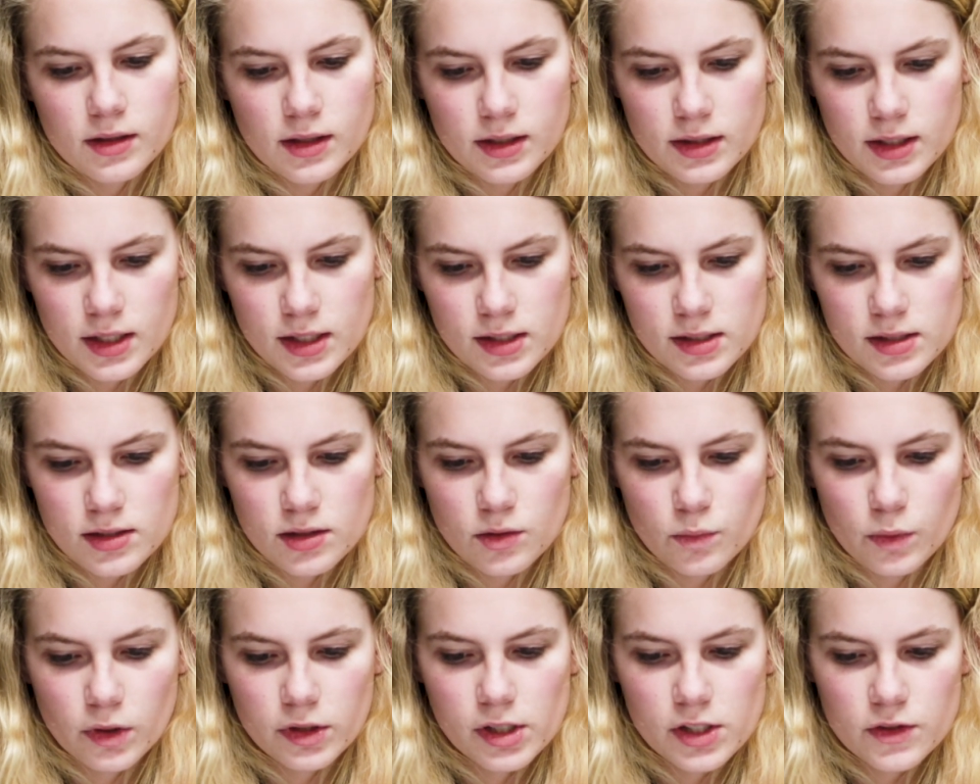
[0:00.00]
In this,
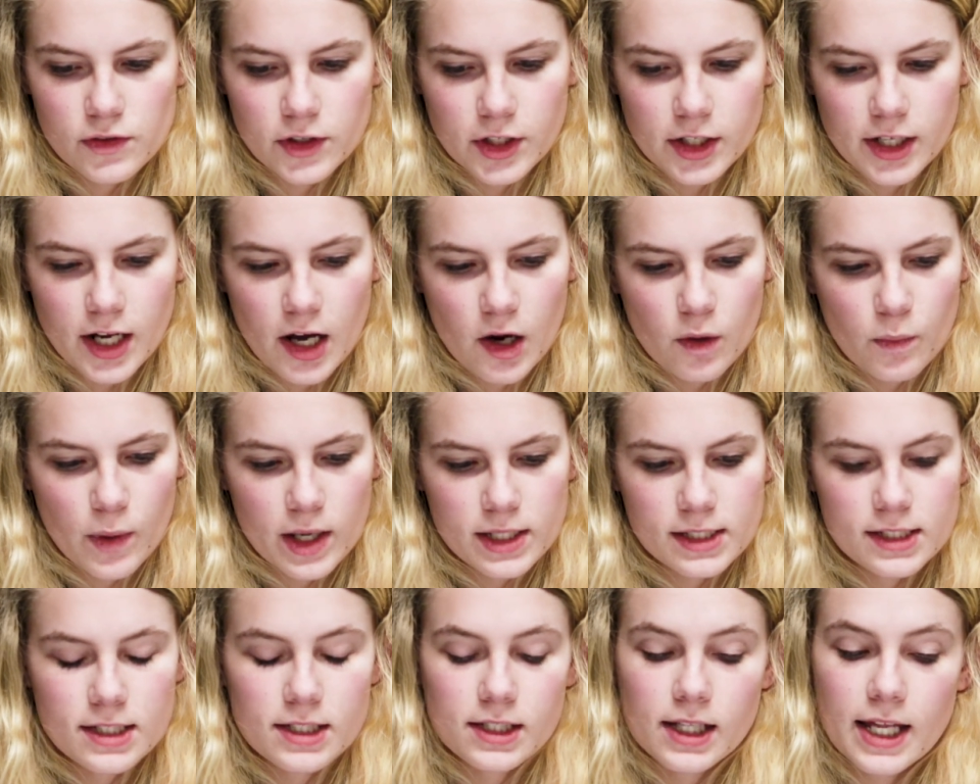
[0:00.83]
the world has figured out a
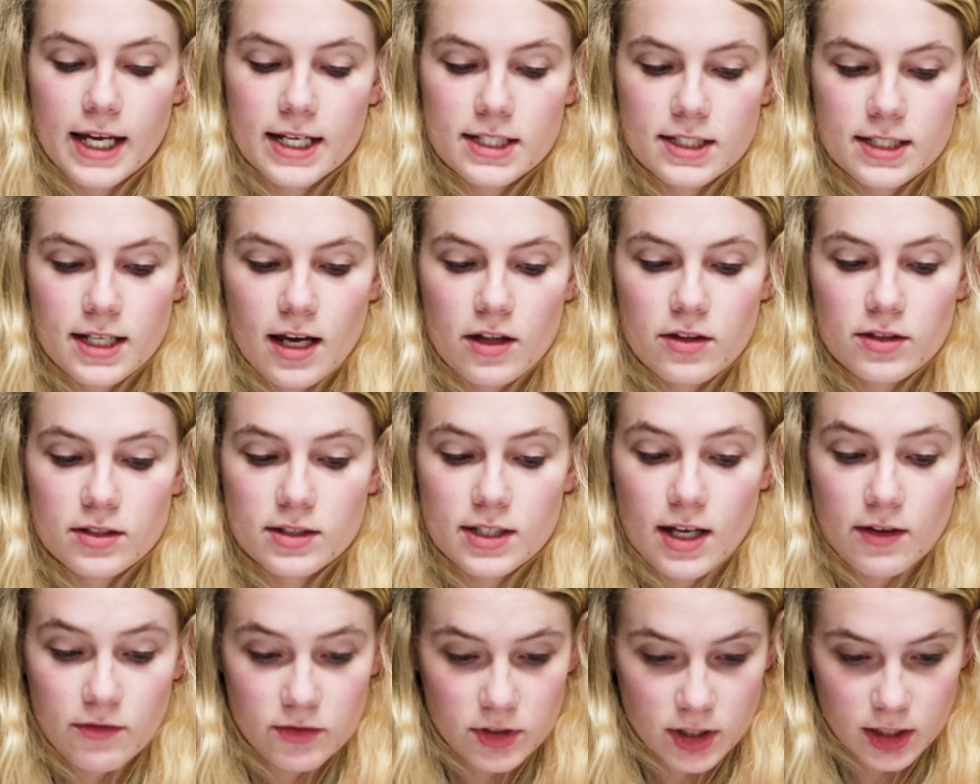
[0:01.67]
way to delay death
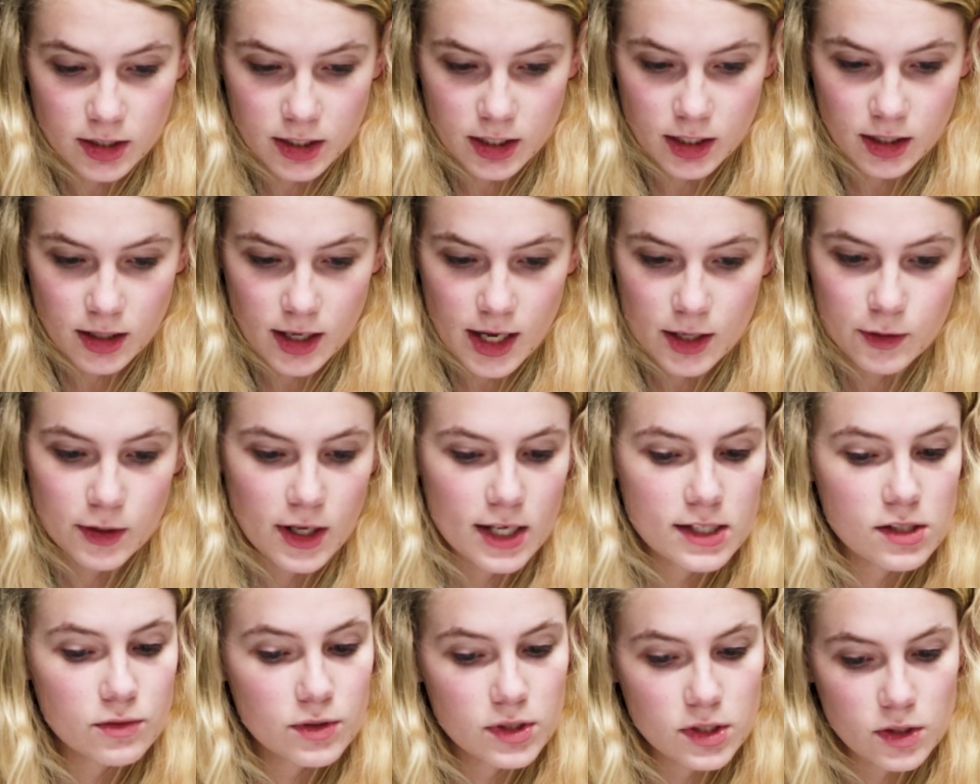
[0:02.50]
indefinitely, and
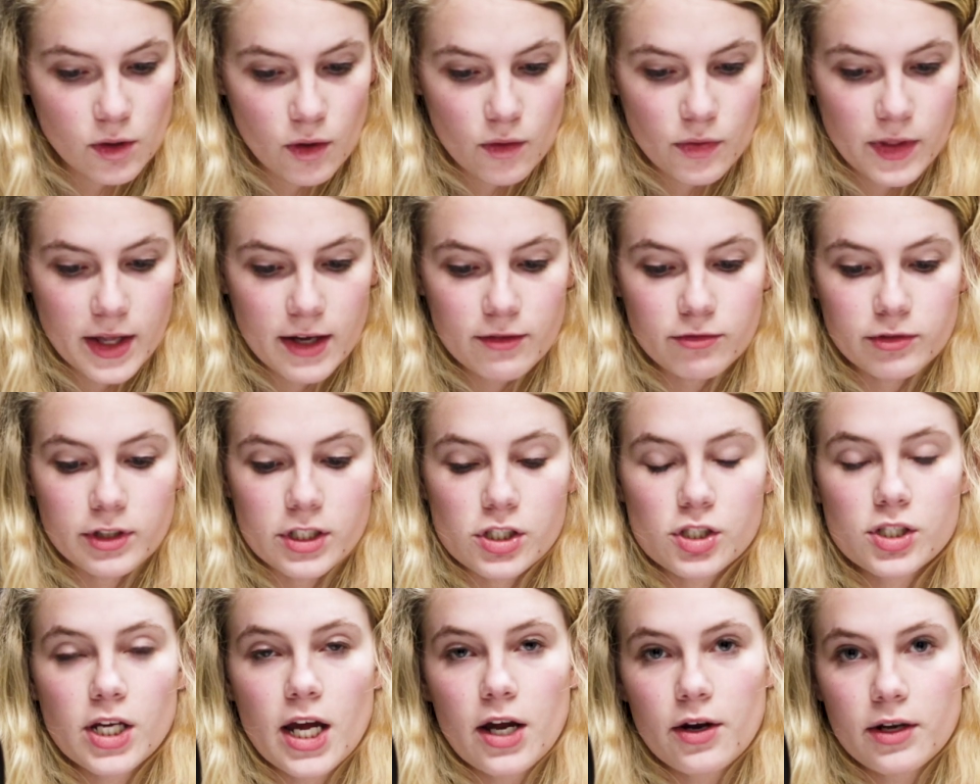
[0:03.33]
as a result, they have
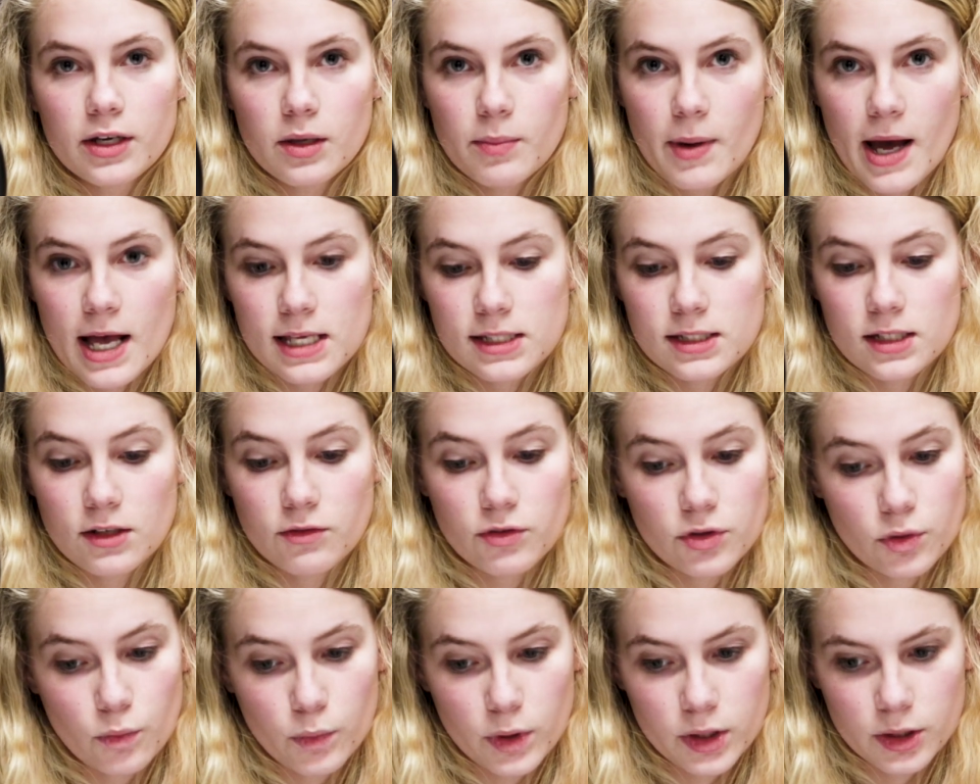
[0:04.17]
reached carrying capacity
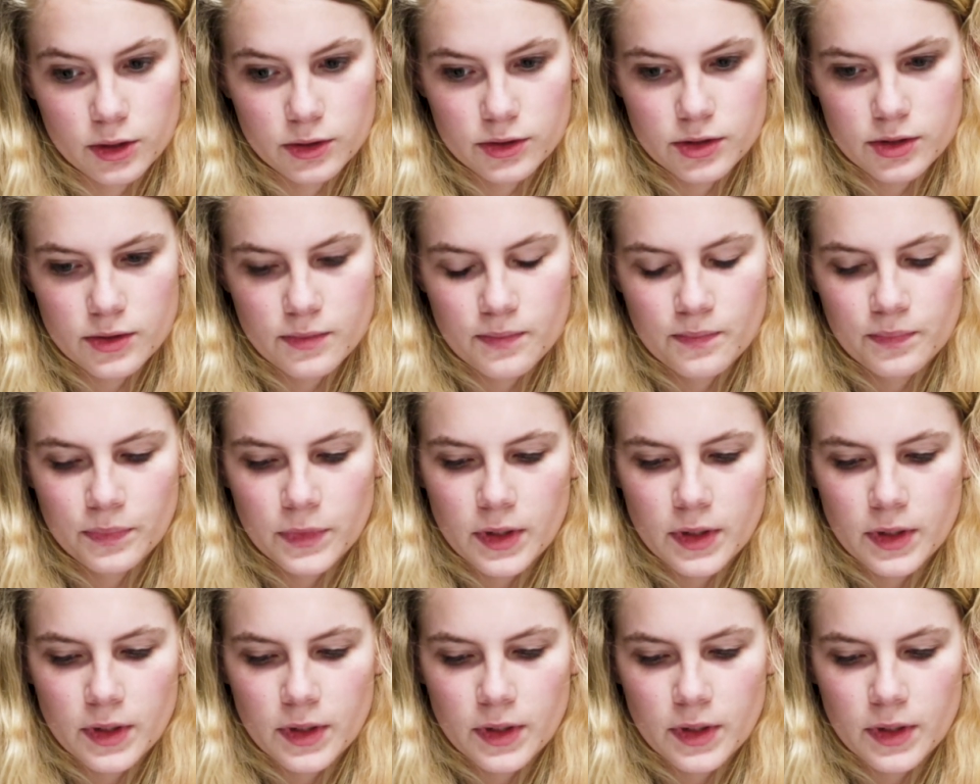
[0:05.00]
for the world.